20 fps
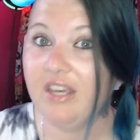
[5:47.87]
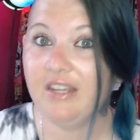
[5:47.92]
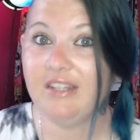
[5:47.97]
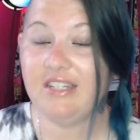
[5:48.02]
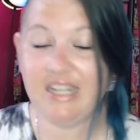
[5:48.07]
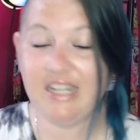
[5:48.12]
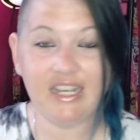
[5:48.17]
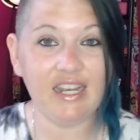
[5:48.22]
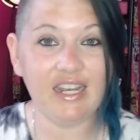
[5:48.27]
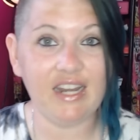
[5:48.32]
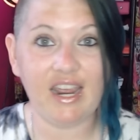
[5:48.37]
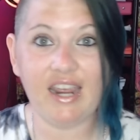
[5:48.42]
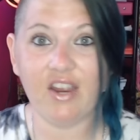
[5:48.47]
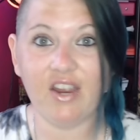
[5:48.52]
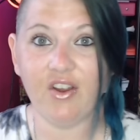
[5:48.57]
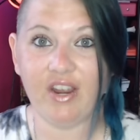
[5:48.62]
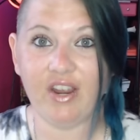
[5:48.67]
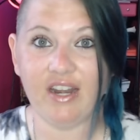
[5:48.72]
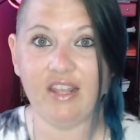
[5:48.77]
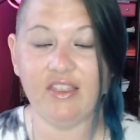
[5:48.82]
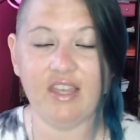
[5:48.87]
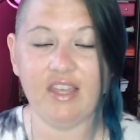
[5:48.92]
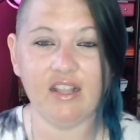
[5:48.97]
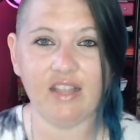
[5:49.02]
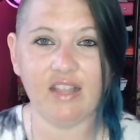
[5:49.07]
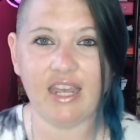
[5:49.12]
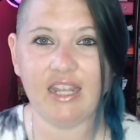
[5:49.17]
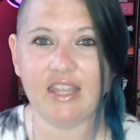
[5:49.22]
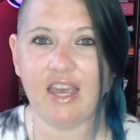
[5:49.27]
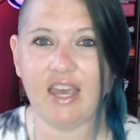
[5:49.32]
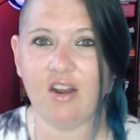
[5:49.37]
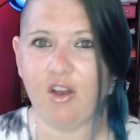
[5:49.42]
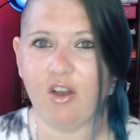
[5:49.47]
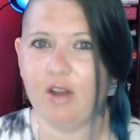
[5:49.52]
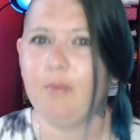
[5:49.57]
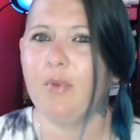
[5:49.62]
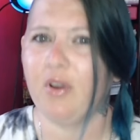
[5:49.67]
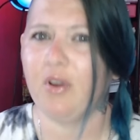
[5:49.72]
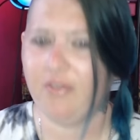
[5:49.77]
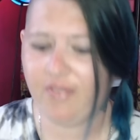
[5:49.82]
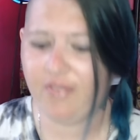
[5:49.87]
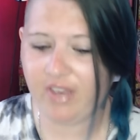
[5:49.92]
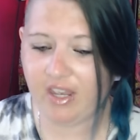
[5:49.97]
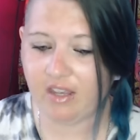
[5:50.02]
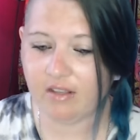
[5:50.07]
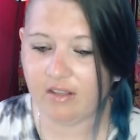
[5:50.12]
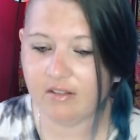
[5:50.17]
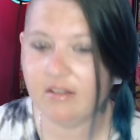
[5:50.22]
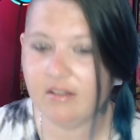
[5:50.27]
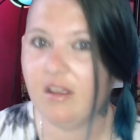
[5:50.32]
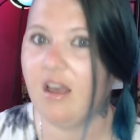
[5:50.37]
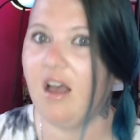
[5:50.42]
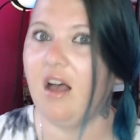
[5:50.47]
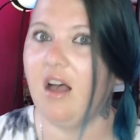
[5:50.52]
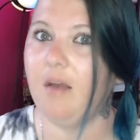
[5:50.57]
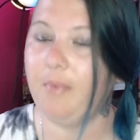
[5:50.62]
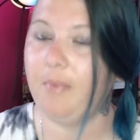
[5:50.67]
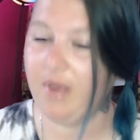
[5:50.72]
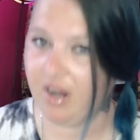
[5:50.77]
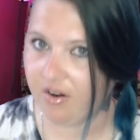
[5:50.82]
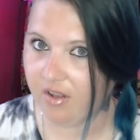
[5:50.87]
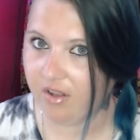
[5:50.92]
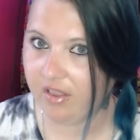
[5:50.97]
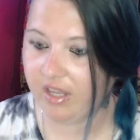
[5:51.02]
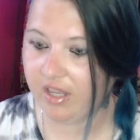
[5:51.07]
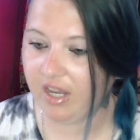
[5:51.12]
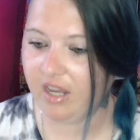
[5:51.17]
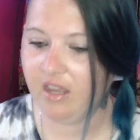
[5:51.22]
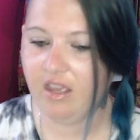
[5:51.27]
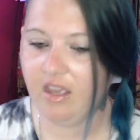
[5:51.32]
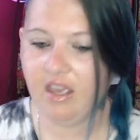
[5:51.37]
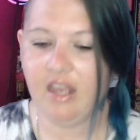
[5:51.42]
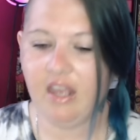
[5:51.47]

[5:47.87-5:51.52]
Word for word: DNA or anything like that on Murphy, apparently,